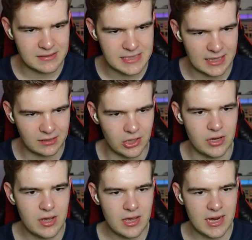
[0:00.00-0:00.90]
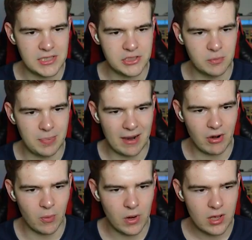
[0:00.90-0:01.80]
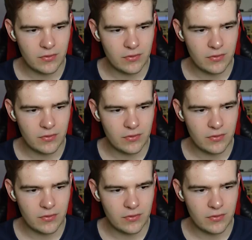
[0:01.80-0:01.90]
Declan into Barrow,